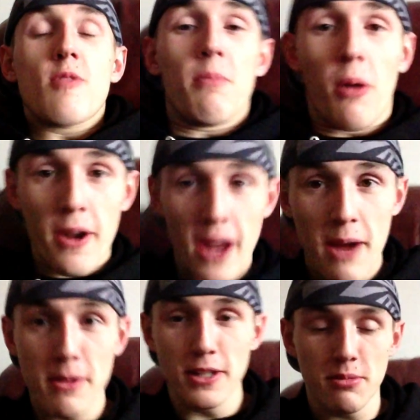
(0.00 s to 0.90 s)
1.9
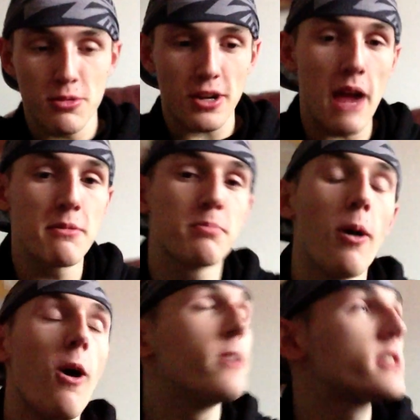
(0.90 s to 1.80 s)
million subscribers,
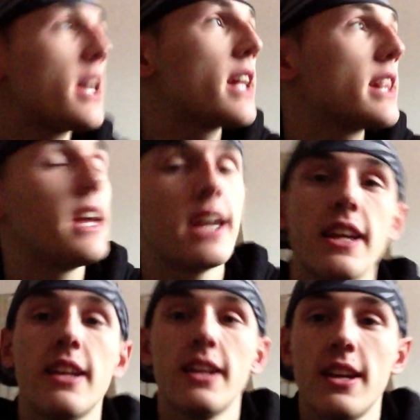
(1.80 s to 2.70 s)
but sadly,